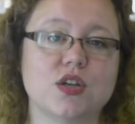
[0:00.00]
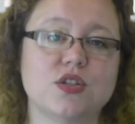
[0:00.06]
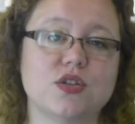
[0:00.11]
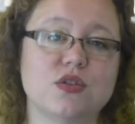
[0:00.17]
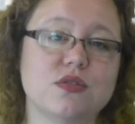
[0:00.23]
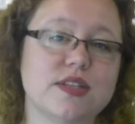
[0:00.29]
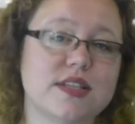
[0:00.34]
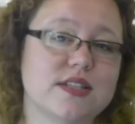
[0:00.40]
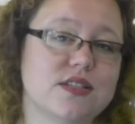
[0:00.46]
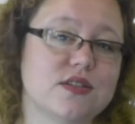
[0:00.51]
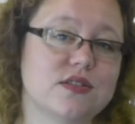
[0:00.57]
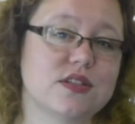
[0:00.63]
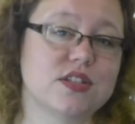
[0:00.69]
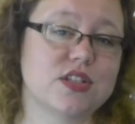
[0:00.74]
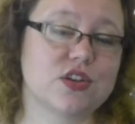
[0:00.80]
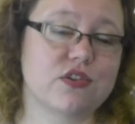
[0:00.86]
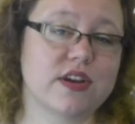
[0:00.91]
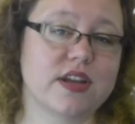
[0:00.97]
Do this to the
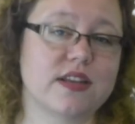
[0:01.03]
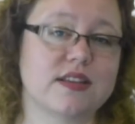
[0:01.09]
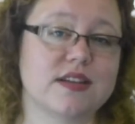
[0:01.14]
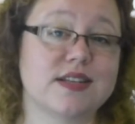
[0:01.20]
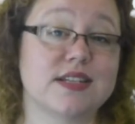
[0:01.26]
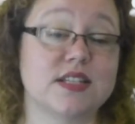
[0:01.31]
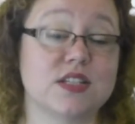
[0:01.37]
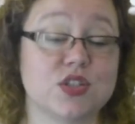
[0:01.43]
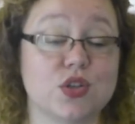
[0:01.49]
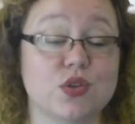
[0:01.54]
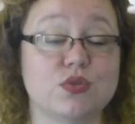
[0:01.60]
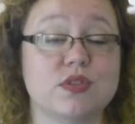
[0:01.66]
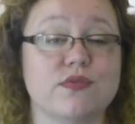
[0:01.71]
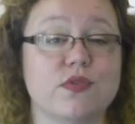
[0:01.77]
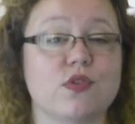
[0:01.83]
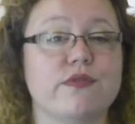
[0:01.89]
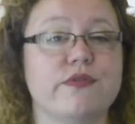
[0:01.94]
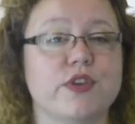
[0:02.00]
degree that it is
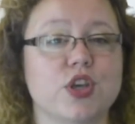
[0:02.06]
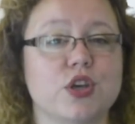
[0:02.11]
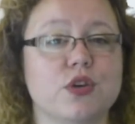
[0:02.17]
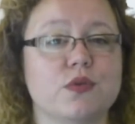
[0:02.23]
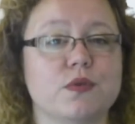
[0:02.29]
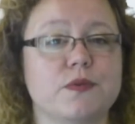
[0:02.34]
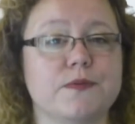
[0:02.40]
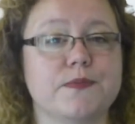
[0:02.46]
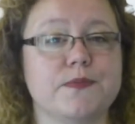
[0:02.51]
useful for you.